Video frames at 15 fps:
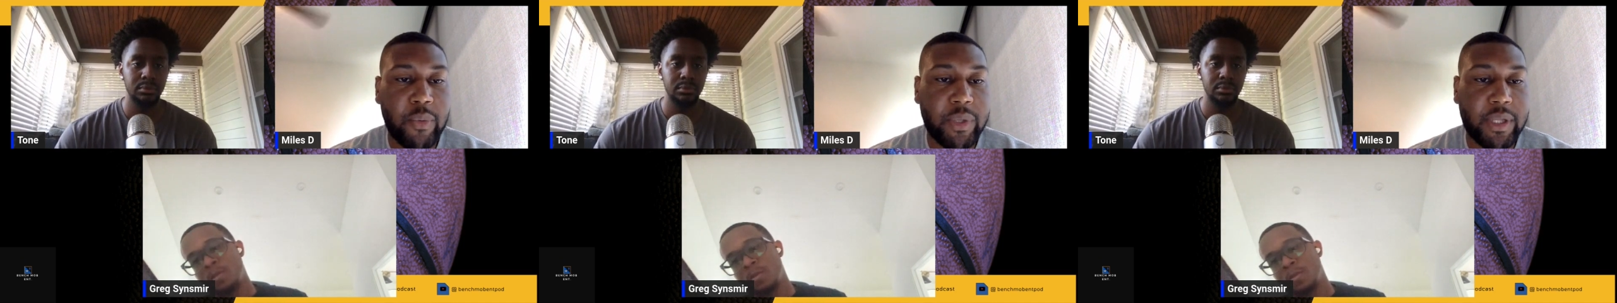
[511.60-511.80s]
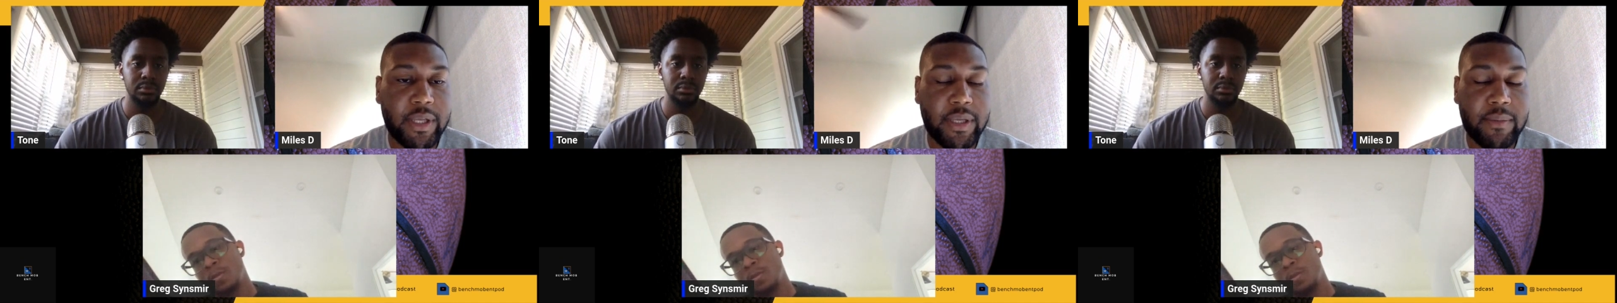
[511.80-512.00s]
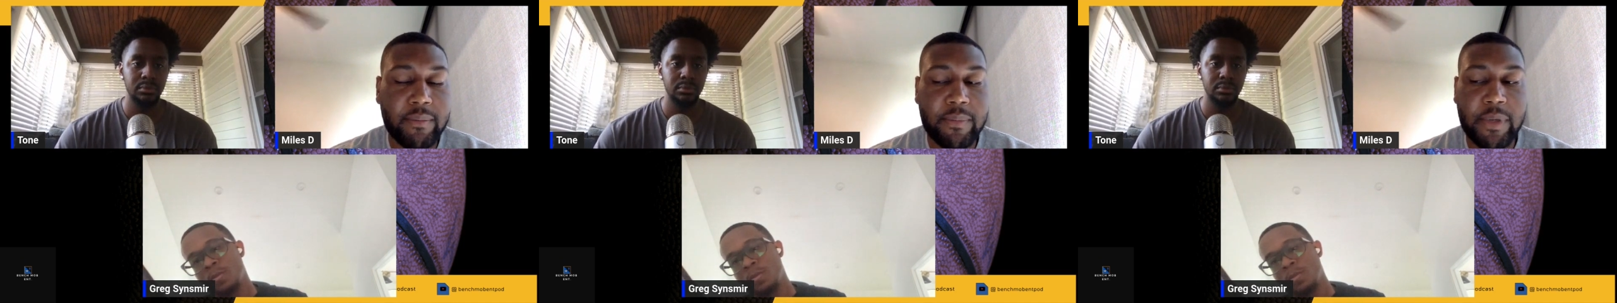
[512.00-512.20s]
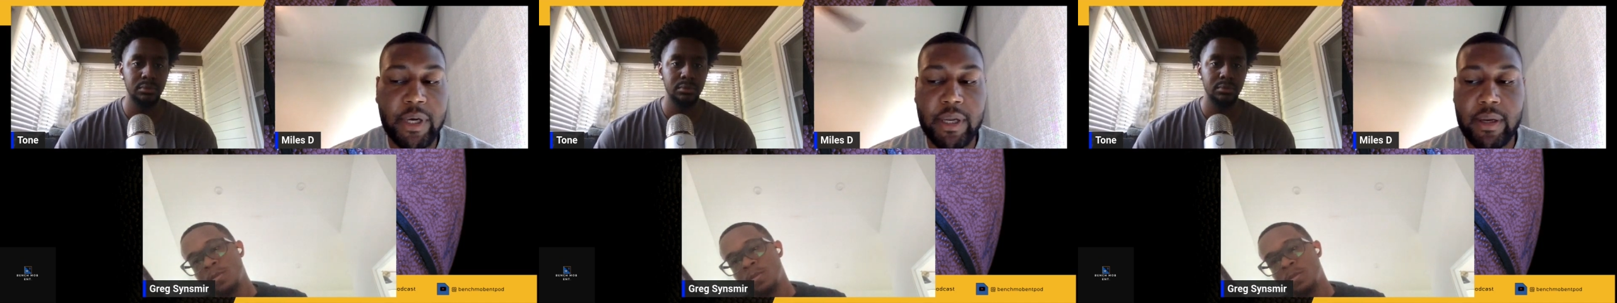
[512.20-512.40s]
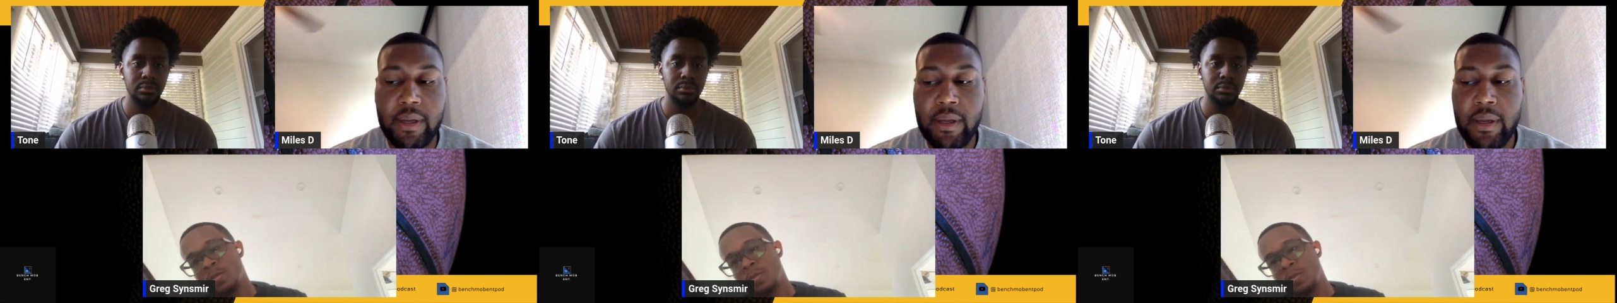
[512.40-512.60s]
Speaker 1: with it.
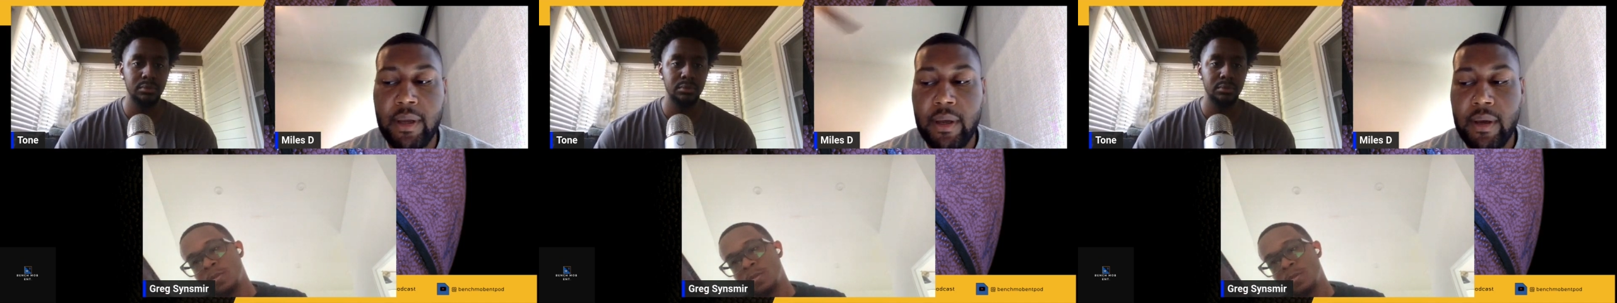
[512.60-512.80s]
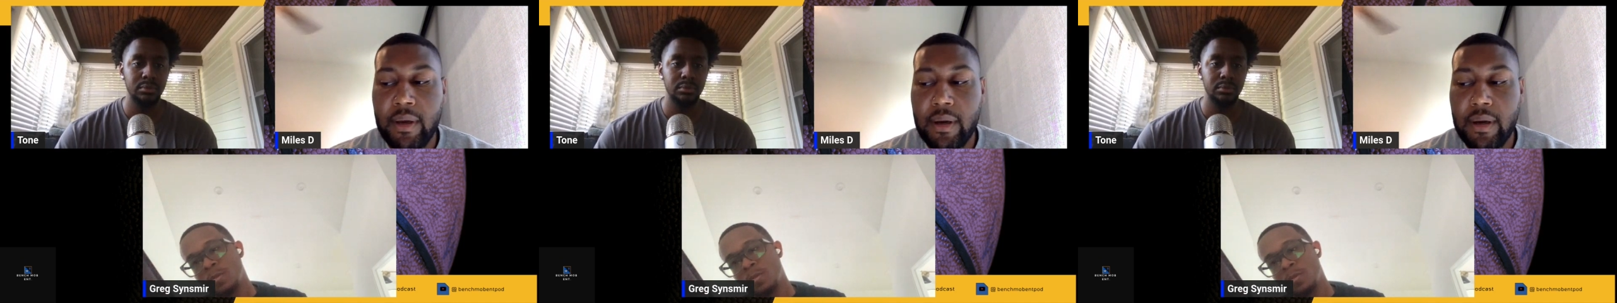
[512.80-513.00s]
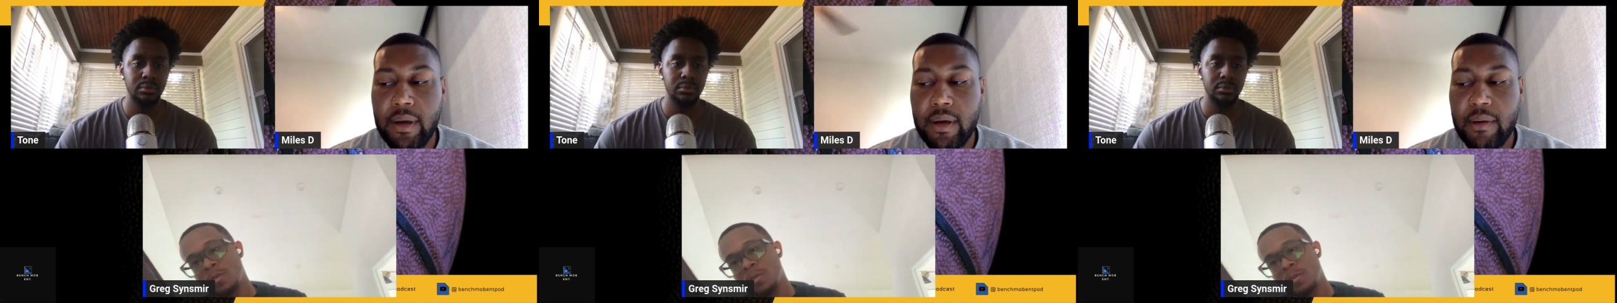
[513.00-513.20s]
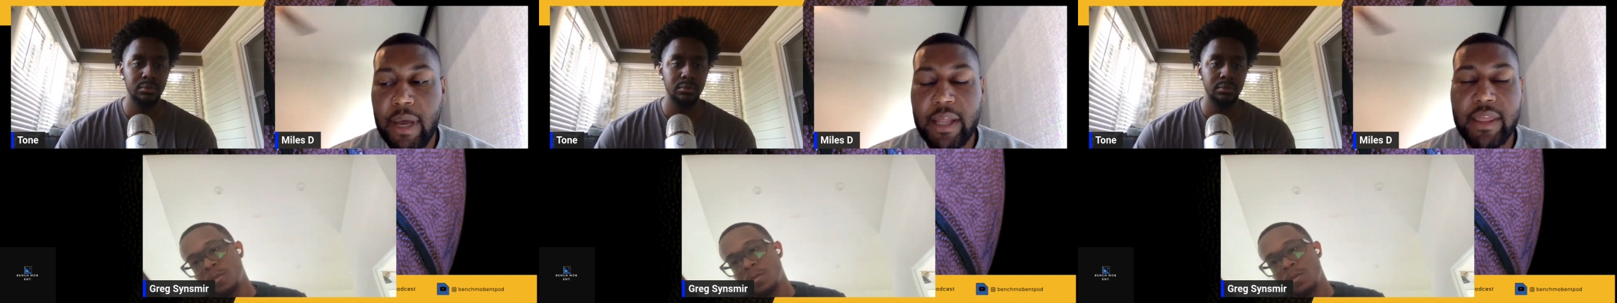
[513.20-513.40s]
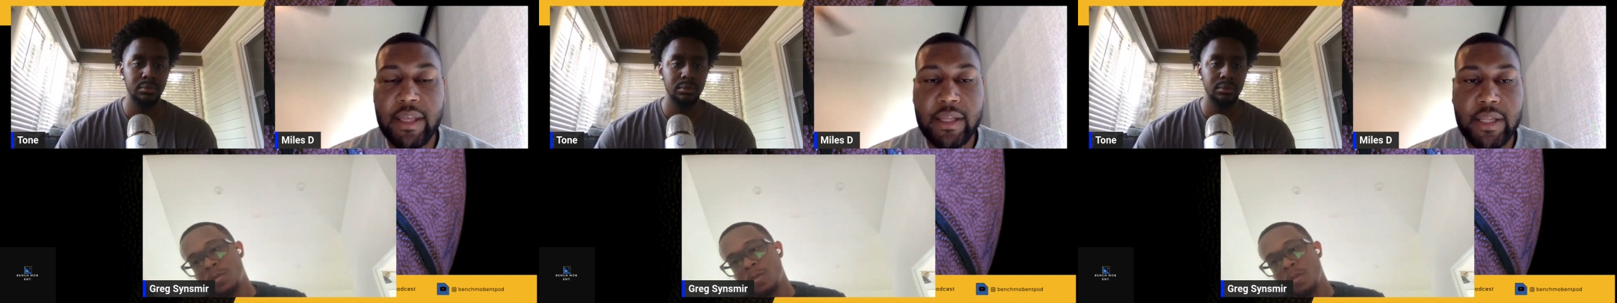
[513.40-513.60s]
But uh,
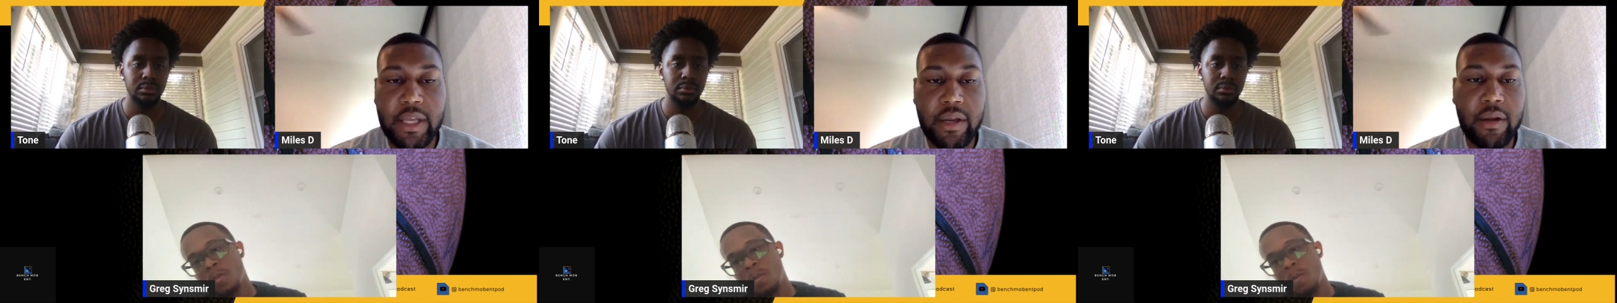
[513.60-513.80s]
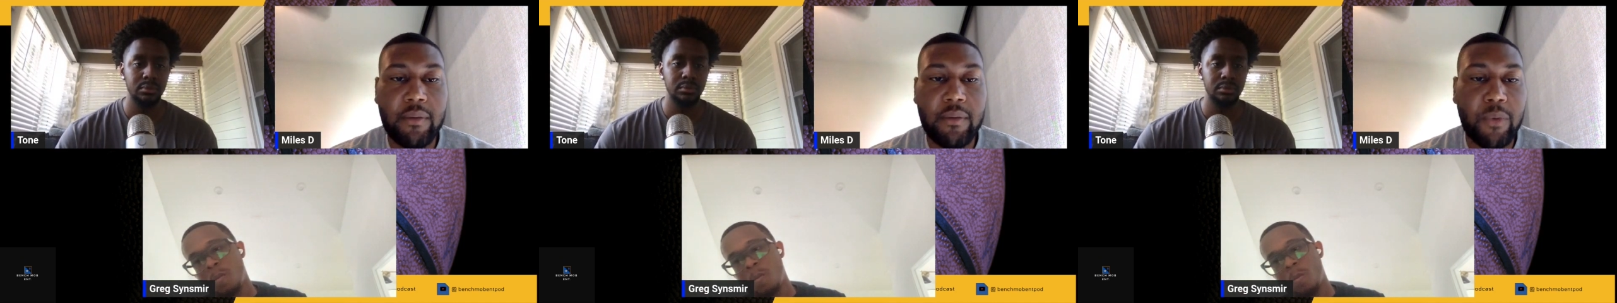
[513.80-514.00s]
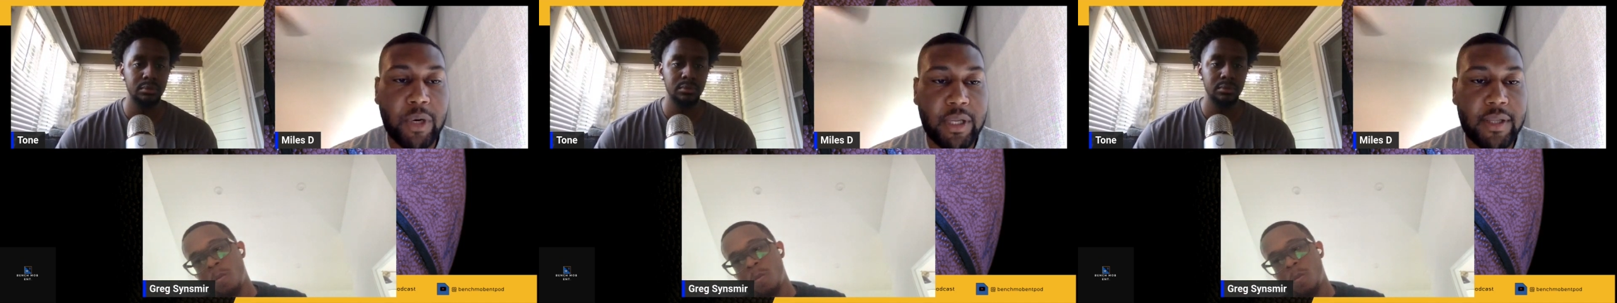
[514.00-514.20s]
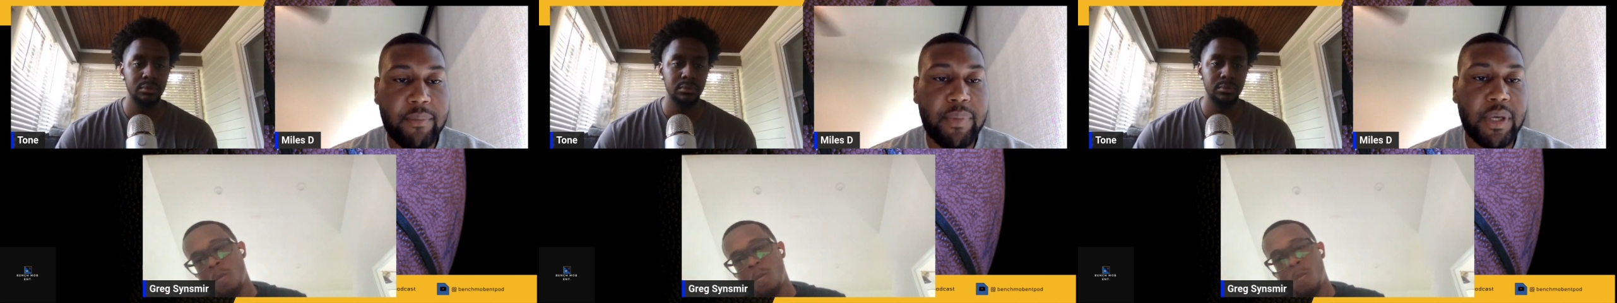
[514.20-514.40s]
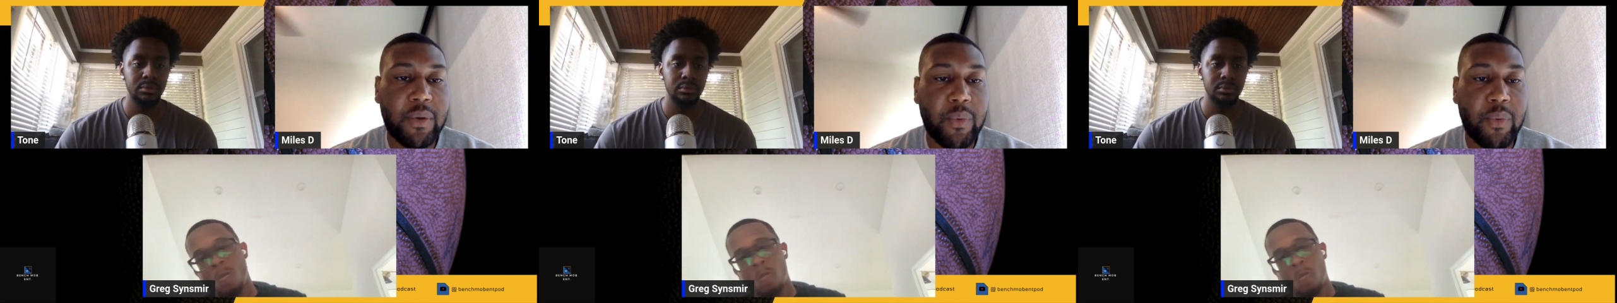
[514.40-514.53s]
I think they're one of the big